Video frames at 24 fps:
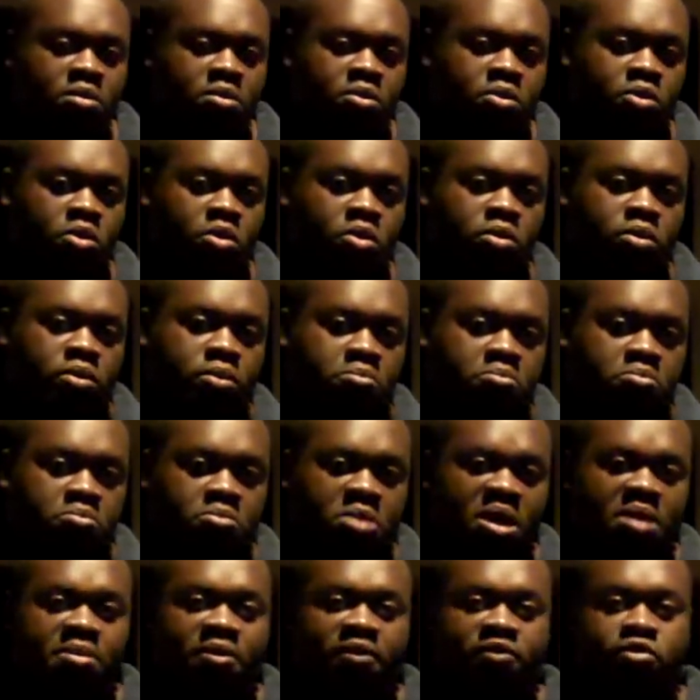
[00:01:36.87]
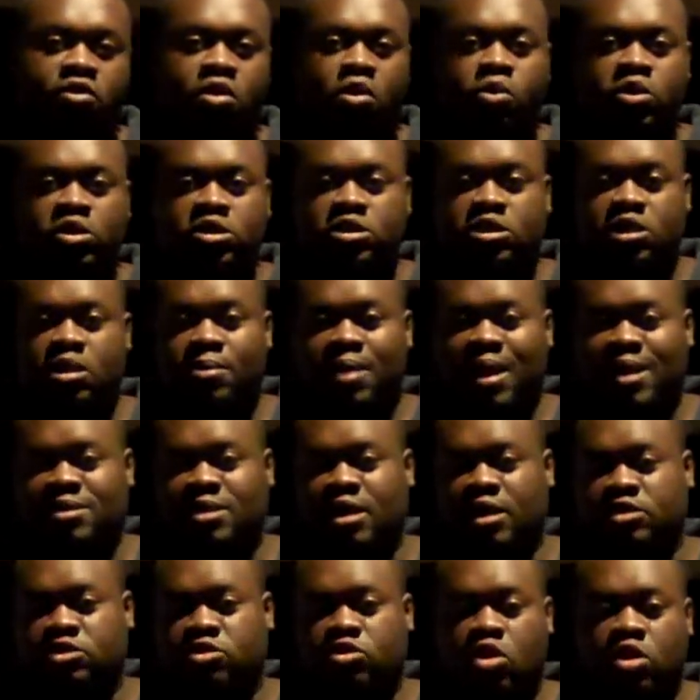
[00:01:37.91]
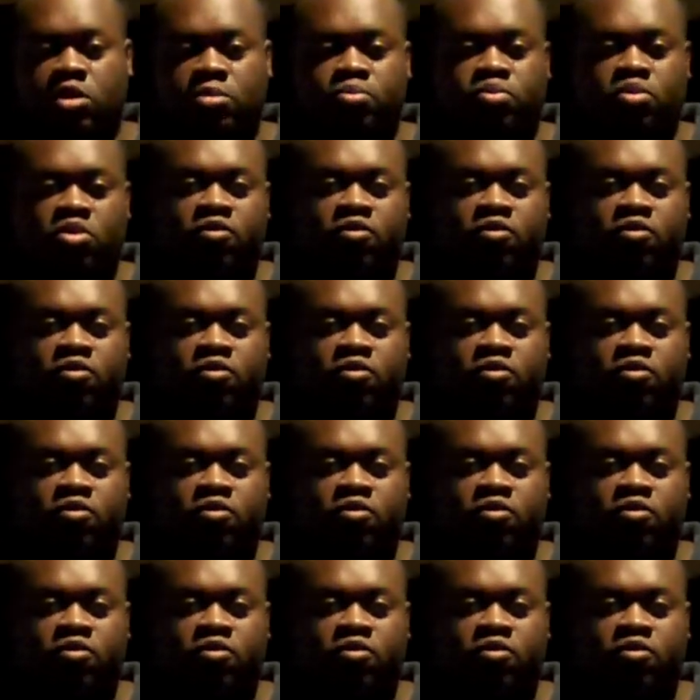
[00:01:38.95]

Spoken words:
You know, maybe throw in some as I start